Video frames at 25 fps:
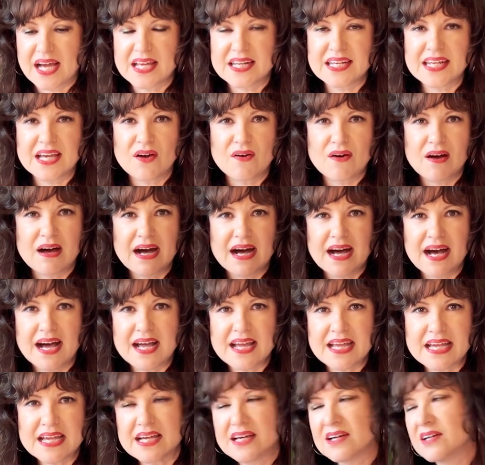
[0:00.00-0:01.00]
Now,
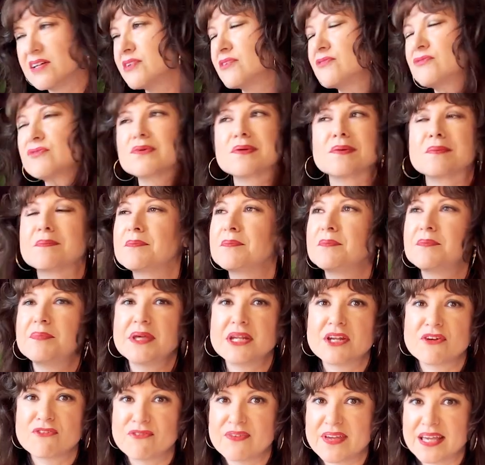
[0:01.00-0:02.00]
I have
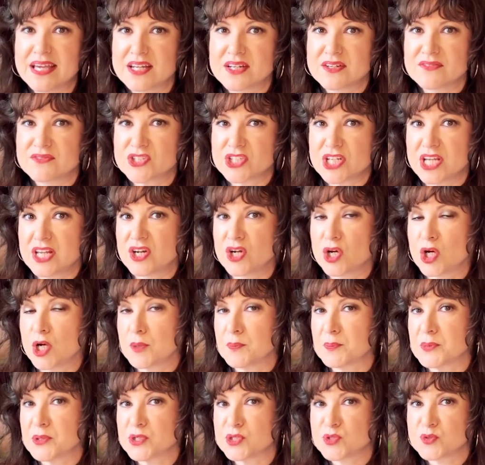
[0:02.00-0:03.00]
been a fan of Jane
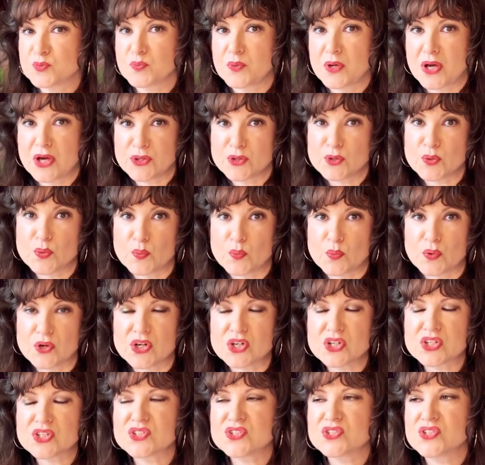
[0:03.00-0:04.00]
Harper's other
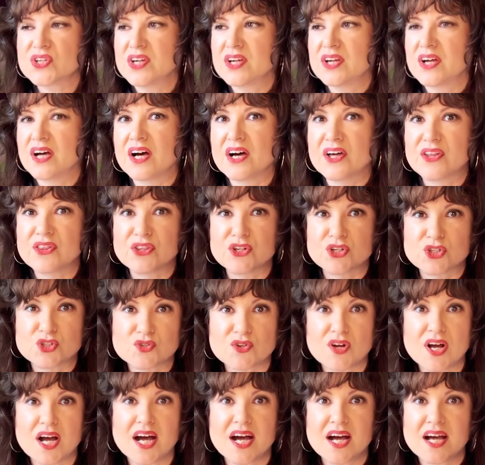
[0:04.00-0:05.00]
works, The
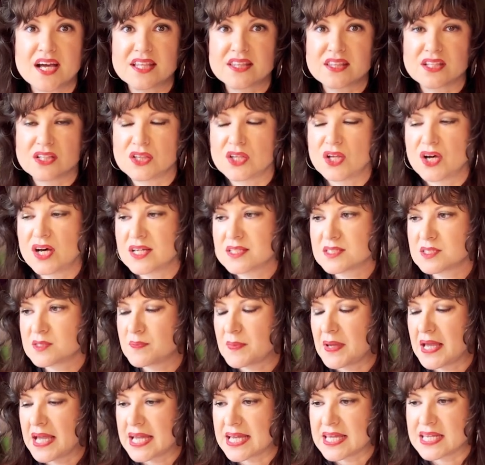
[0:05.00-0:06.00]
Dry, The Lost
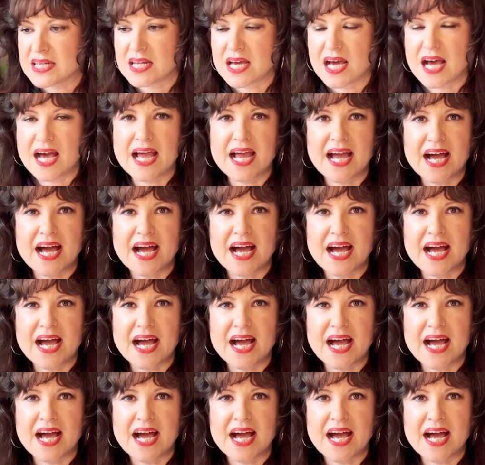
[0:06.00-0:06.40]
Man.